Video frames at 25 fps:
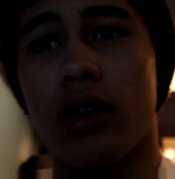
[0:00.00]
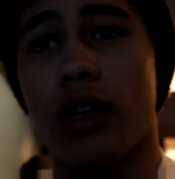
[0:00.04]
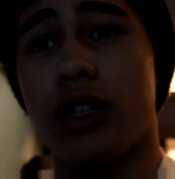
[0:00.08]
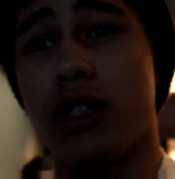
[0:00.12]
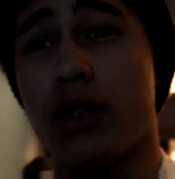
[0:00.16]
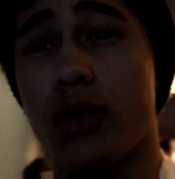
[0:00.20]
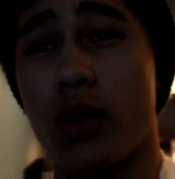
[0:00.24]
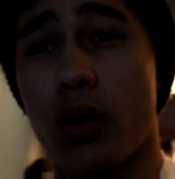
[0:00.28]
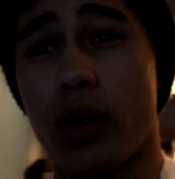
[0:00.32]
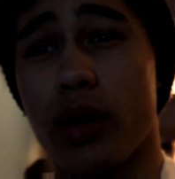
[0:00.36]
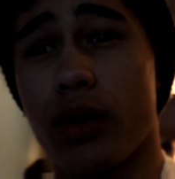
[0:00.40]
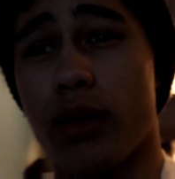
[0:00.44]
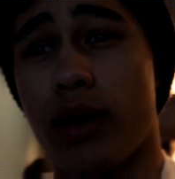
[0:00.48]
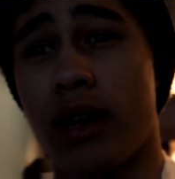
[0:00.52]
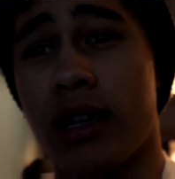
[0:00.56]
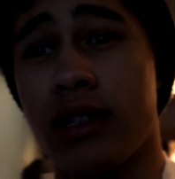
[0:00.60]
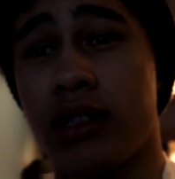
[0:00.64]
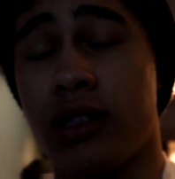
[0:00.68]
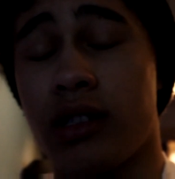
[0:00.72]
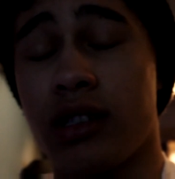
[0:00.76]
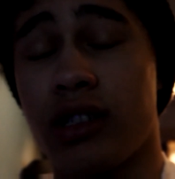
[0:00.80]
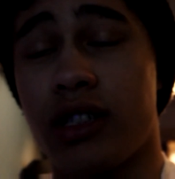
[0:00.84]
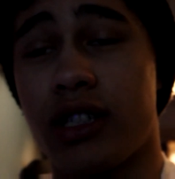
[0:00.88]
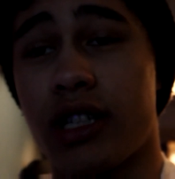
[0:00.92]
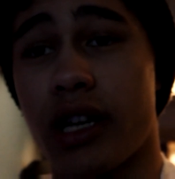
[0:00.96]
enjoy the
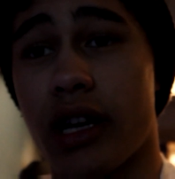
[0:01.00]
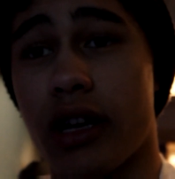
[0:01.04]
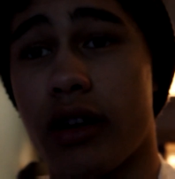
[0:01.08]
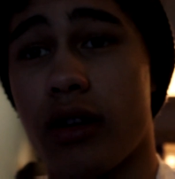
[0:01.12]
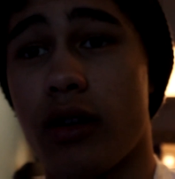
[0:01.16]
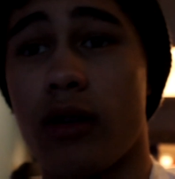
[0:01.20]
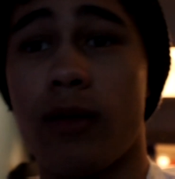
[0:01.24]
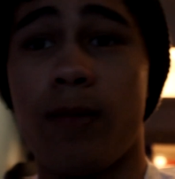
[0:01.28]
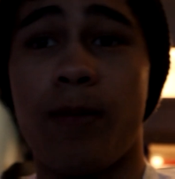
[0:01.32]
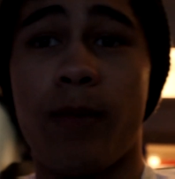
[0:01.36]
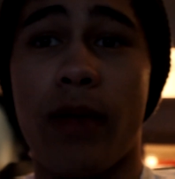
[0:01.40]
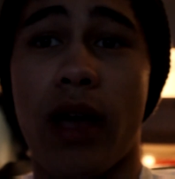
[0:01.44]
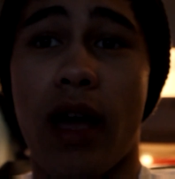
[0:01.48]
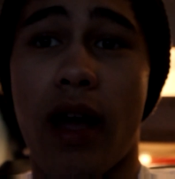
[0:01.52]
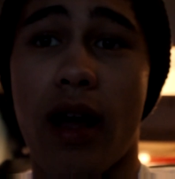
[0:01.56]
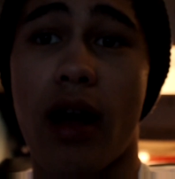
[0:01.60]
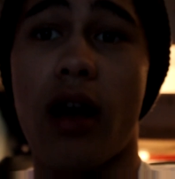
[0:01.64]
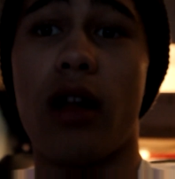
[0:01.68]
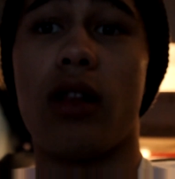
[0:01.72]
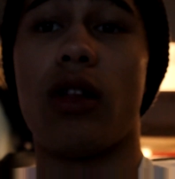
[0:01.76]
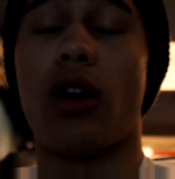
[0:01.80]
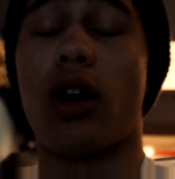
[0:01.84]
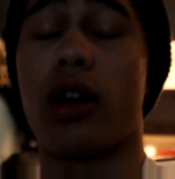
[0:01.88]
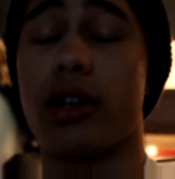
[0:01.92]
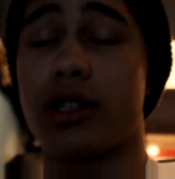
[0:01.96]
rest of the channel.
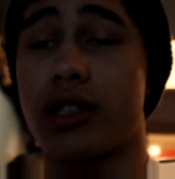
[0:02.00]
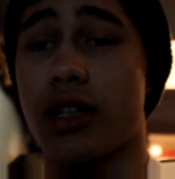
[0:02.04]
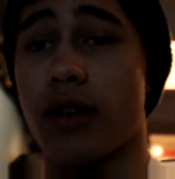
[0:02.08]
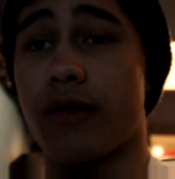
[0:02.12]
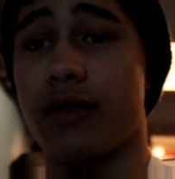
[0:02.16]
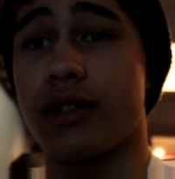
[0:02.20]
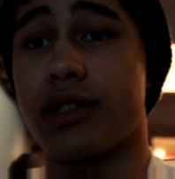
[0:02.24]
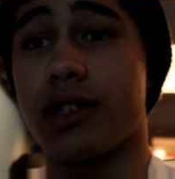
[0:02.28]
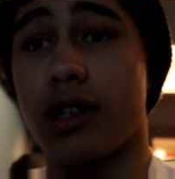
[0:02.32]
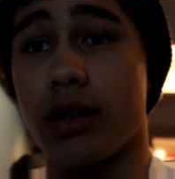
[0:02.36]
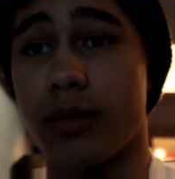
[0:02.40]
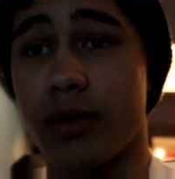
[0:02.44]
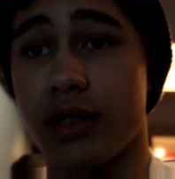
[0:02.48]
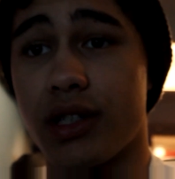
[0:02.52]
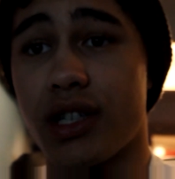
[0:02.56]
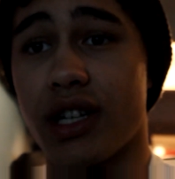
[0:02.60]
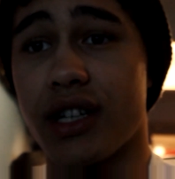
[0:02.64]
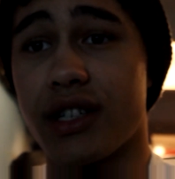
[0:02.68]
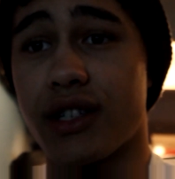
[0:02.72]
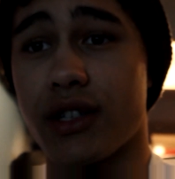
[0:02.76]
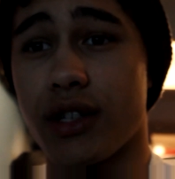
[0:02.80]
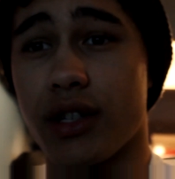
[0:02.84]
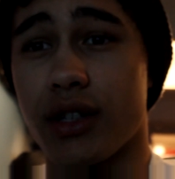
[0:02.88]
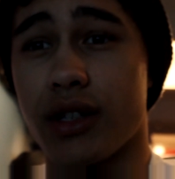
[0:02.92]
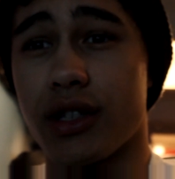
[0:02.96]
A lot of stuff is going to be
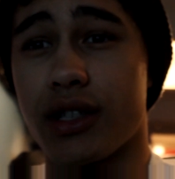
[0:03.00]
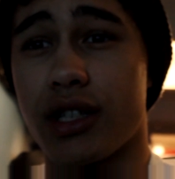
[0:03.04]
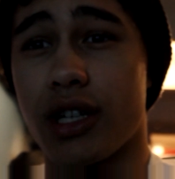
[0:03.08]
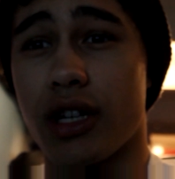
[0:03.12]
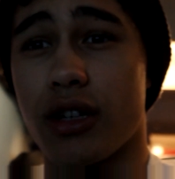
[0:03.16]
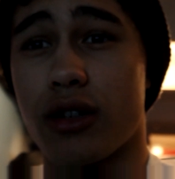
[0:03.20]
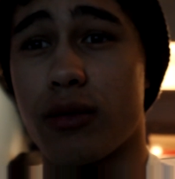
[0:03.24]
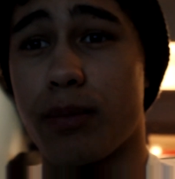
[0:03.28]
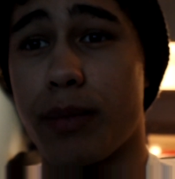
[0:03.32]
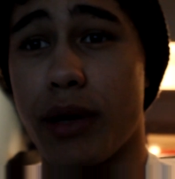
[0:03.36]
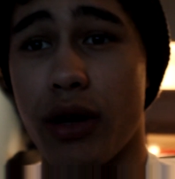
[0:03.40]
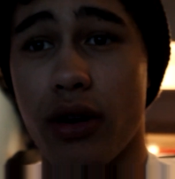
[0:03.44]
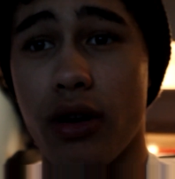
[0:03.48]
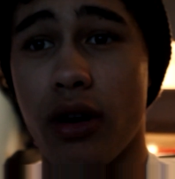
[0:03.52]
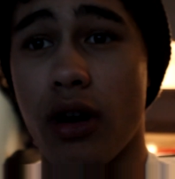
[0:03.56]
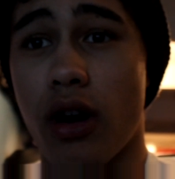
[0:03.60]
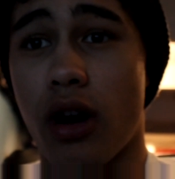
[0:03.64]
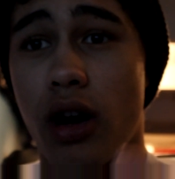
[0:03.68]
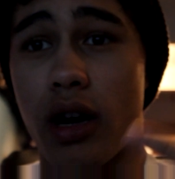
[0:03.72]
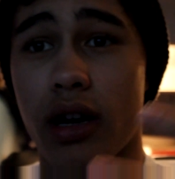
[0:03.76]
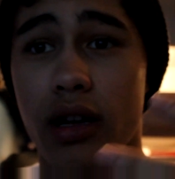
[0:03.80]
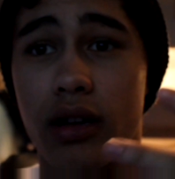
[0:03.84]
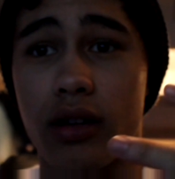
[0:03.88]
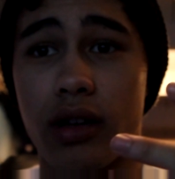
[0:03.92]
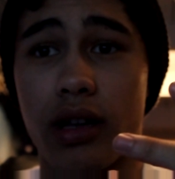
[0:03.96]
changing on the channel
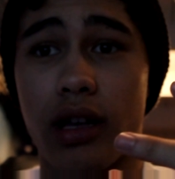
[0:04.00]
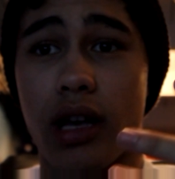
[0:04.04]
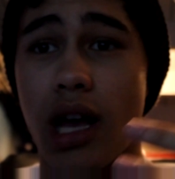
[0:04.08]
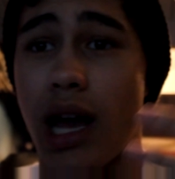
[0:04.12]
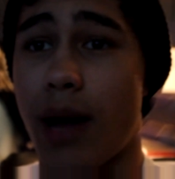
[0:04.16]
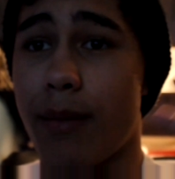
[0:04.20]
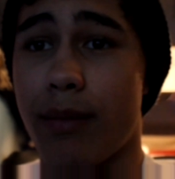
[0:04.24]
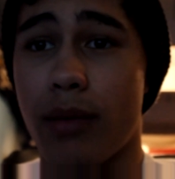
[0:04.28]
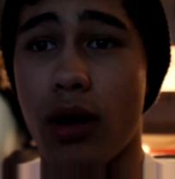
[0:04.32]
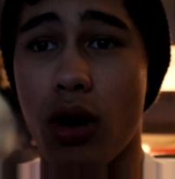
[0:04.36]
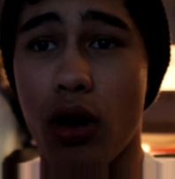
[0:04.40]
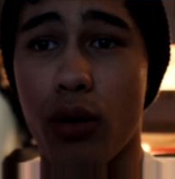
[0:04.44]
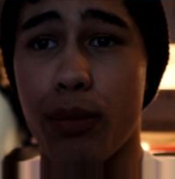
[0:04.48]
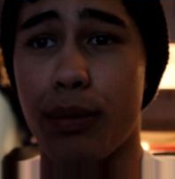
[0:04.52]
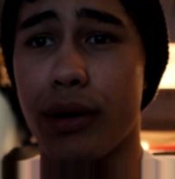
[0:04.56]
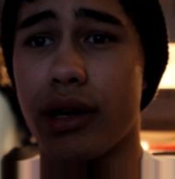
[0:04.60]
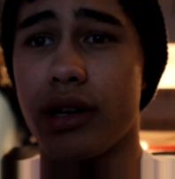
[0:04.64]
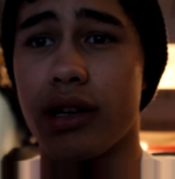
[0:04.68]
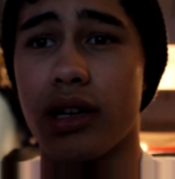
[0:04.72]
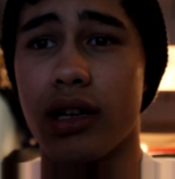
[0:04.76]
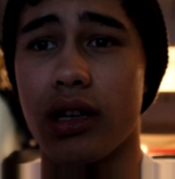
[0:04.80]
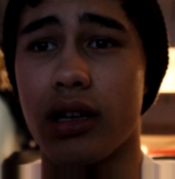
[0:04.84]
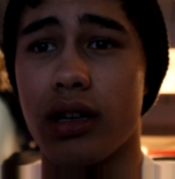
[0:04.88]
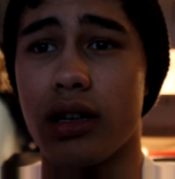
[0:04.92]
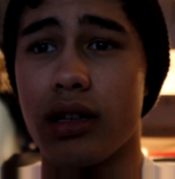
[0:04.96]
periodically. I'm hoping
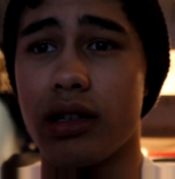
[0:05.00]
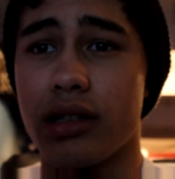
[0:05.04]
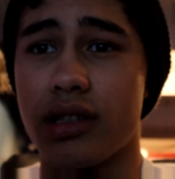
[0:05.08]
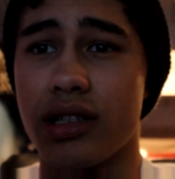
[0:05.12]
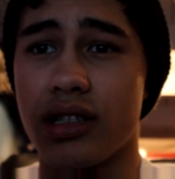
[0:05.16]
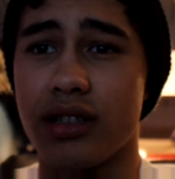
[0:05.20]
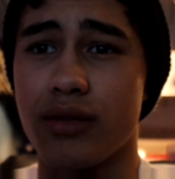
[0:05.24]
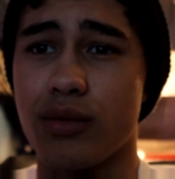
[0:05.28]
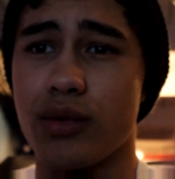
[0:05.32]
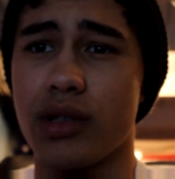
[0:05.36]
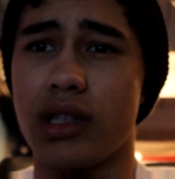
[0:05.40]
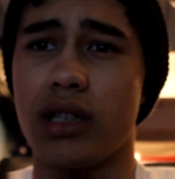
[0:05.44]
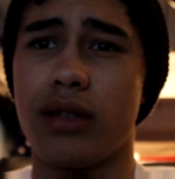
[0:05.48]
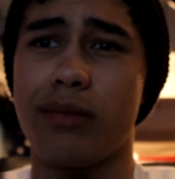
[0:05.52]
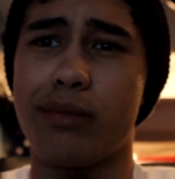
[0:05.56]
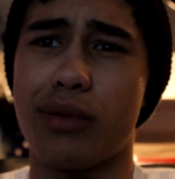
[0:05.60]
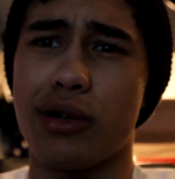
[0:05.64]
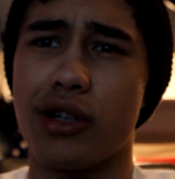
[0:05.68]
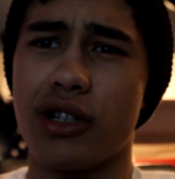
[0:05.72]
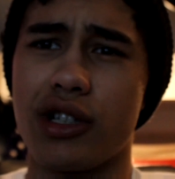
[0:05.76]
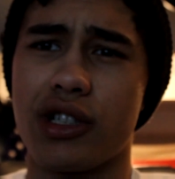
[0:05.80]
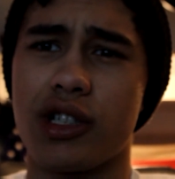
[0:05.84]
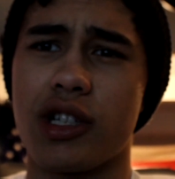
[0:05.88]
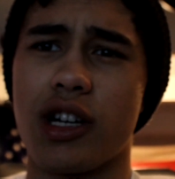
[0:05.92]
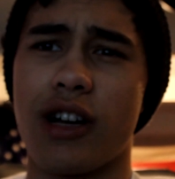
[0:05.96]
to really
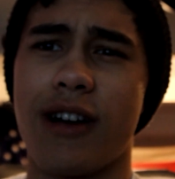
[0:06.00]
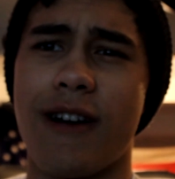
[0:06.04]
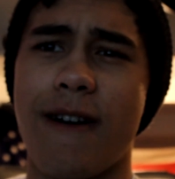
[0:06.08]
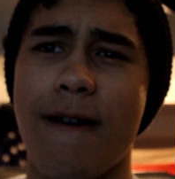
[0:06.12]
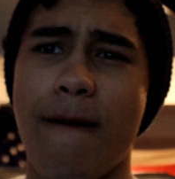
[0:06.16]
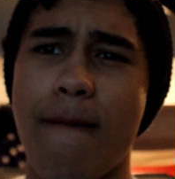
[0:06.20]
push